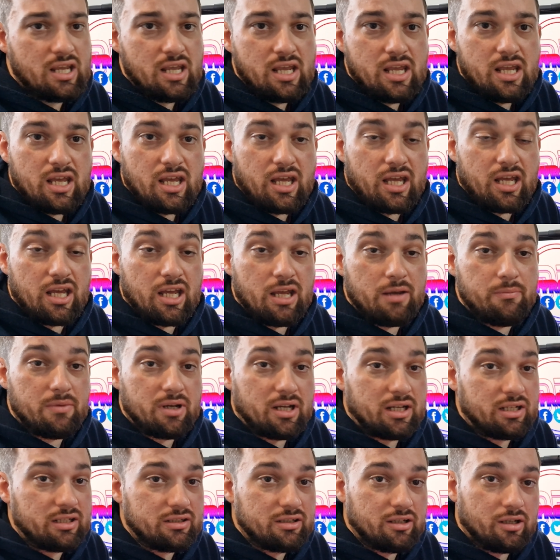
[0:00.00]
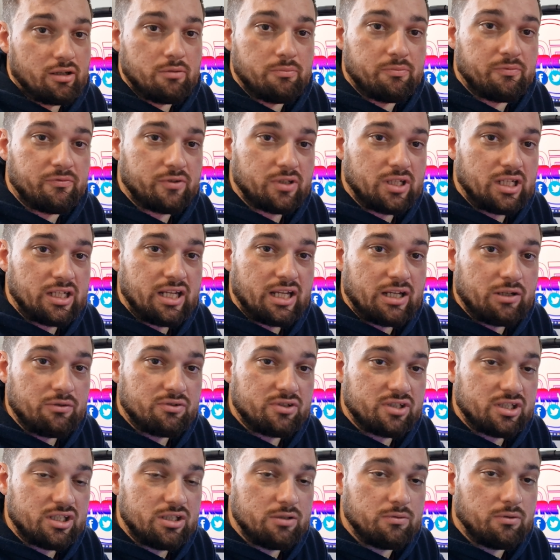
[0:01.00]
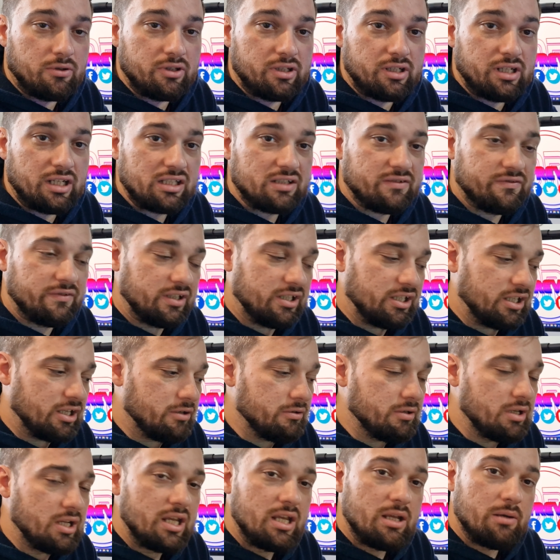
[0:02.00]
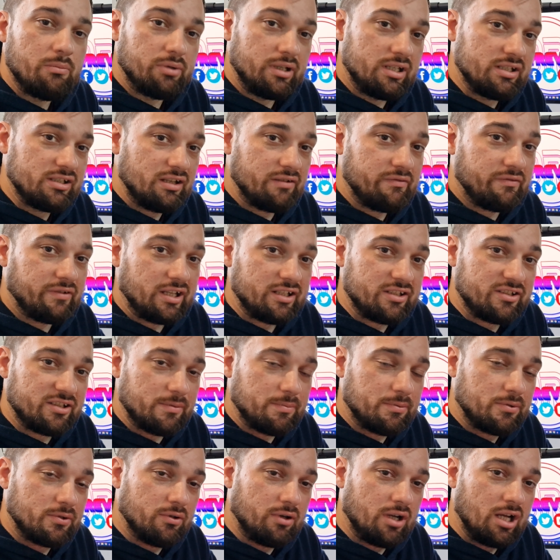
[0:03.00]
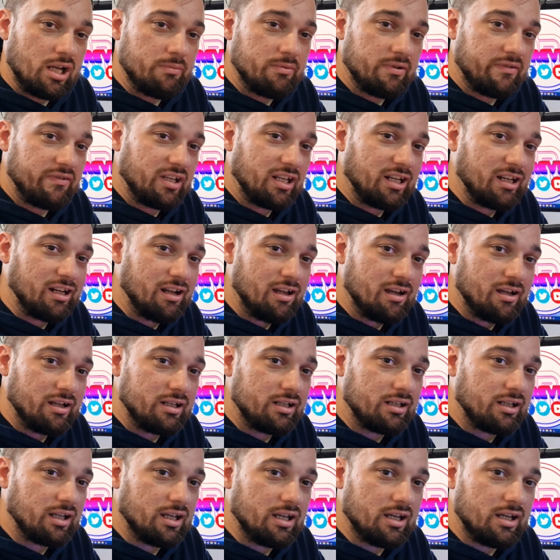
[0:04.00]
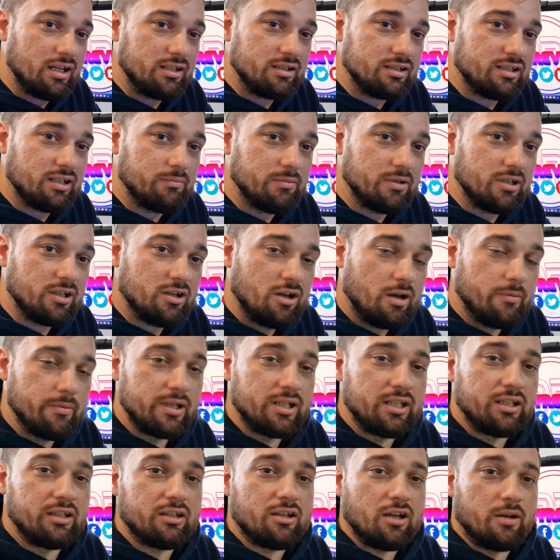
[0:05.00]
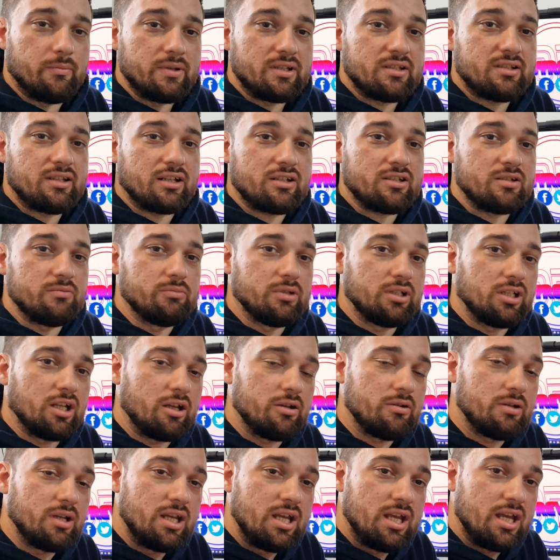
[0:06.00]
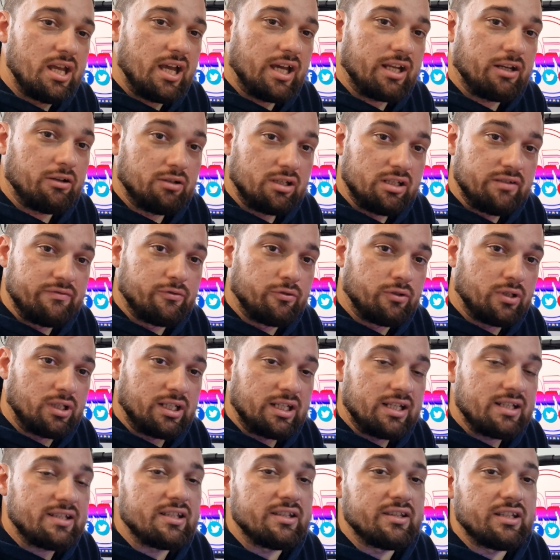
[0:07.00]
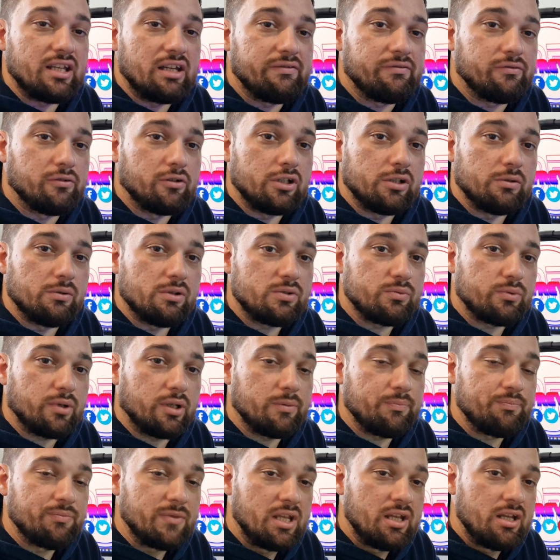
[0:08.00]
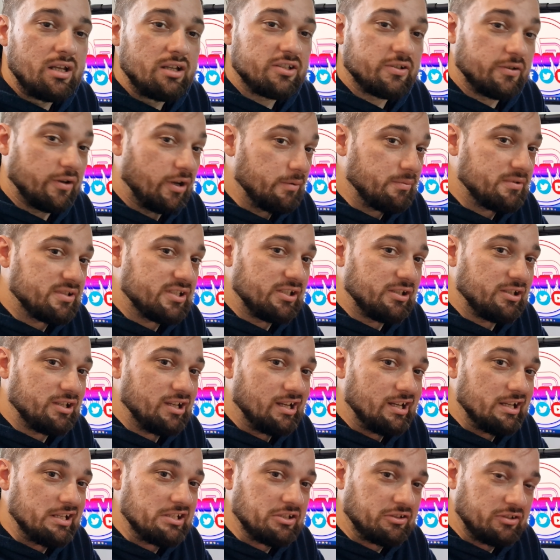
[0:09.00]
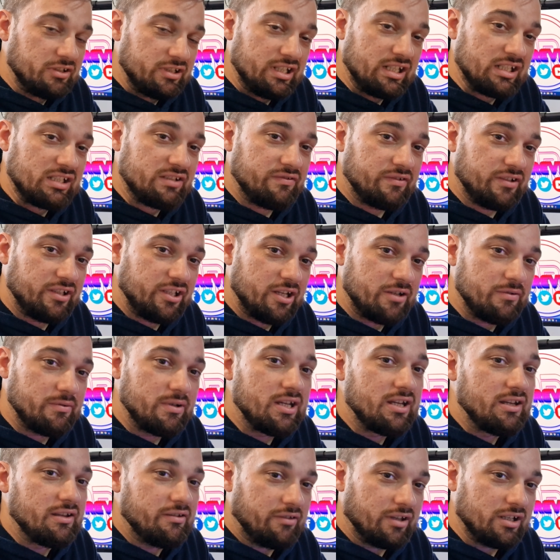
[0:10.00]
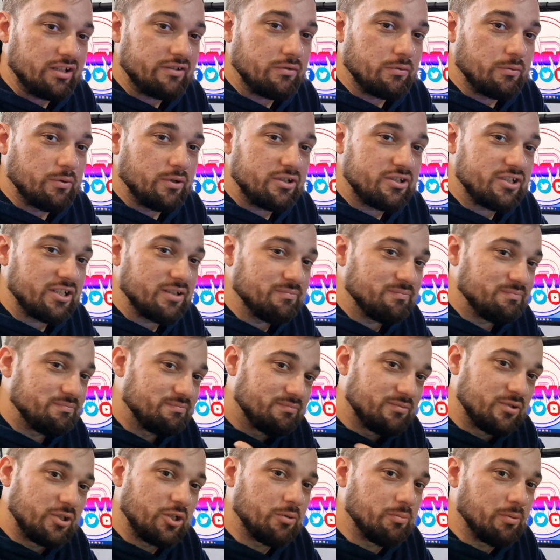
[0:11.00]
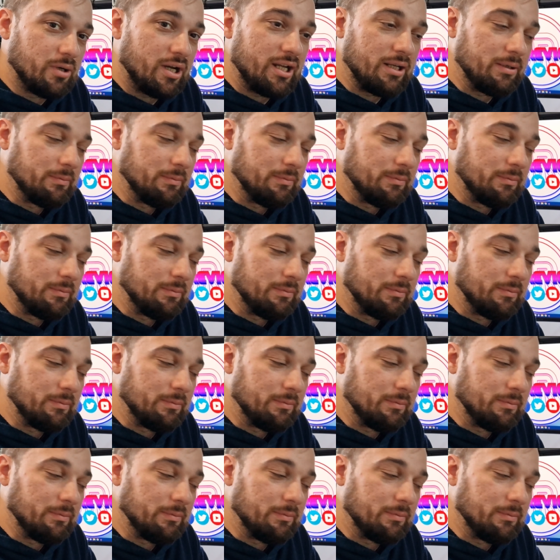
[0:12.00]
and hopefully I'll see you on the next video. Please don't forget to subscribe, give it a like, and give me a comment in the comments section below, and I'll leave all the links in there for you as well. So I hope to see you guys on the next video. Thanks for watching. Goodbye.